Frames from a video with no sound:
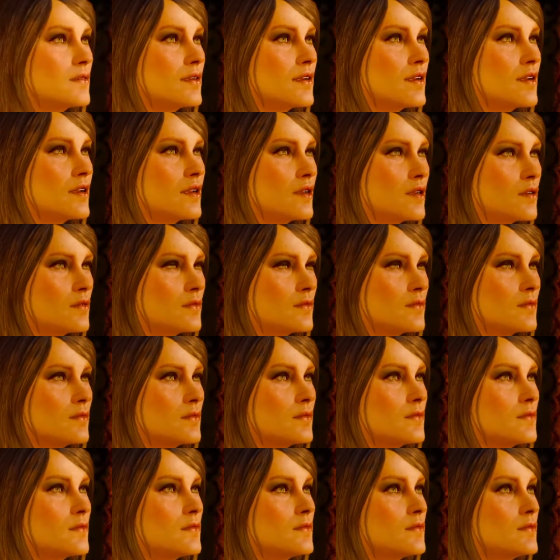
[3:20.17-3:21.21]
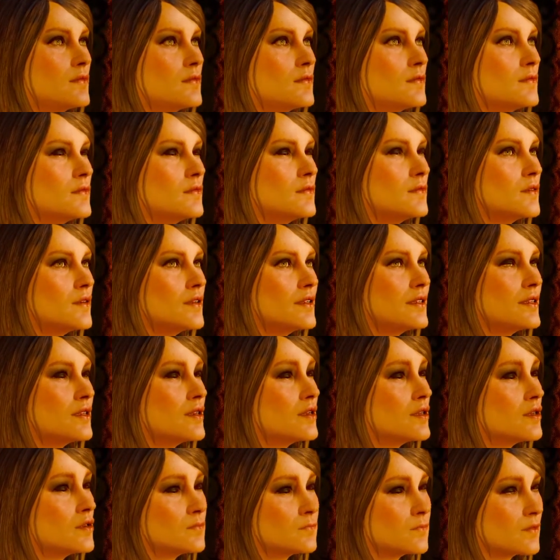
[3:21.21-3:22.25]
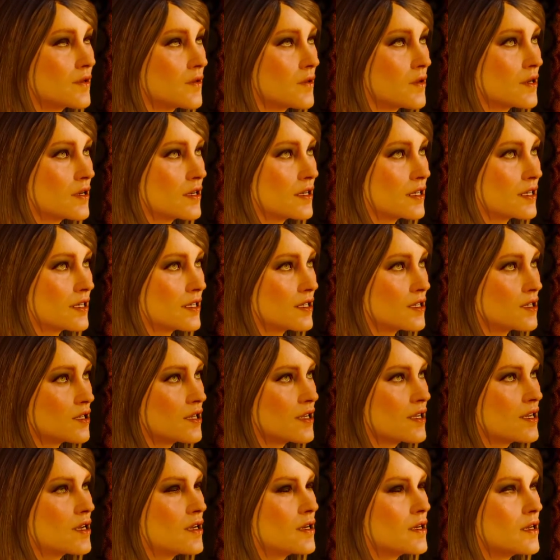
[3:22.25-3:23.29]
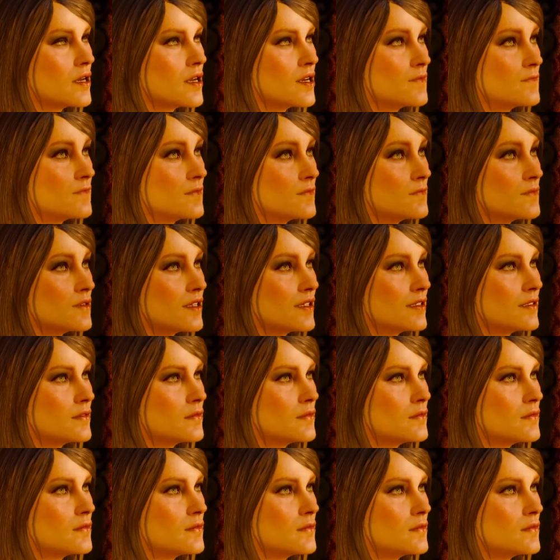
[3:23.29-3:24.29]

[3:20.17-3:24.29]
Thank you. Would you be willing to share another memory?